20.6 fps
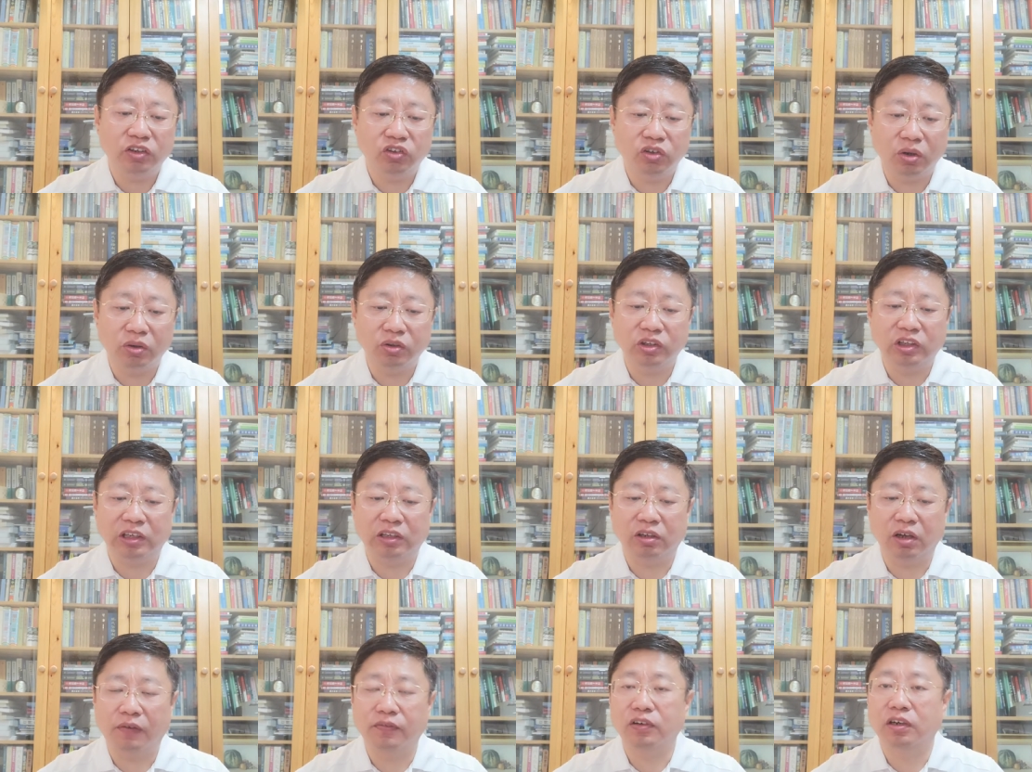
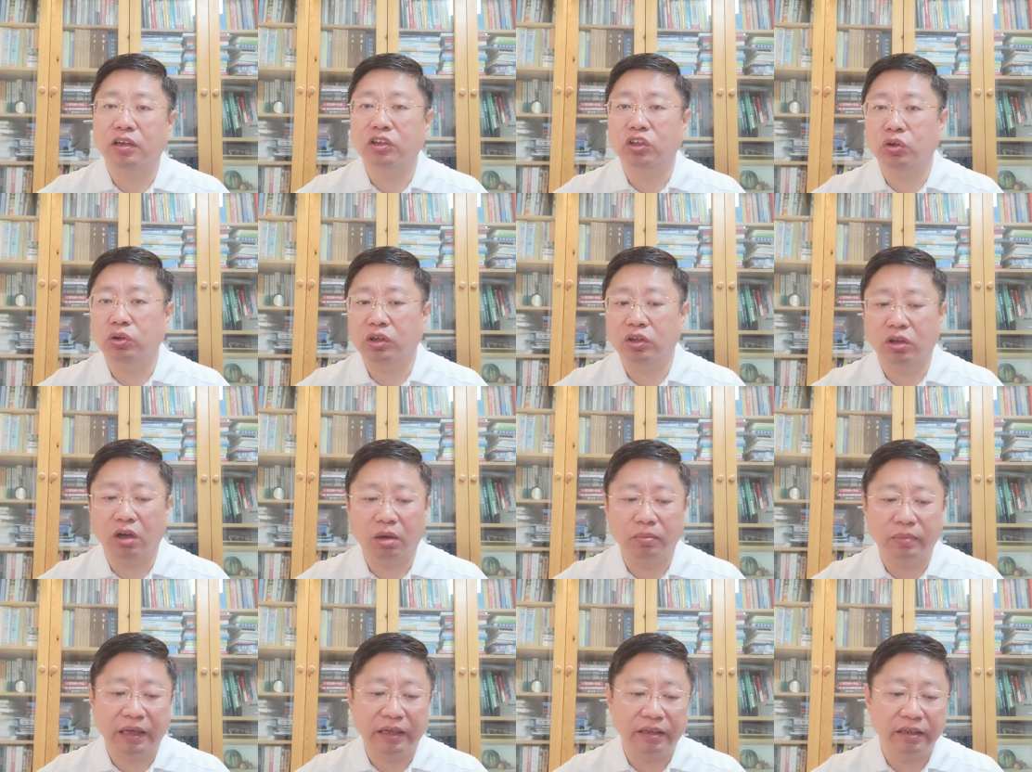sourcing of the new
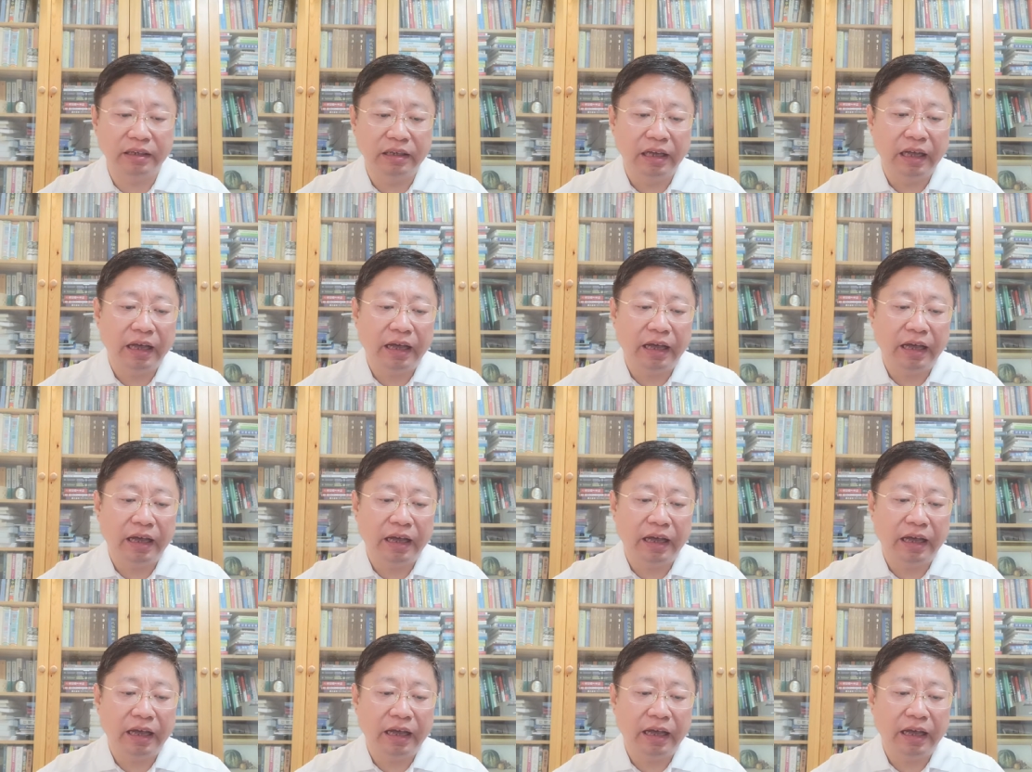economic,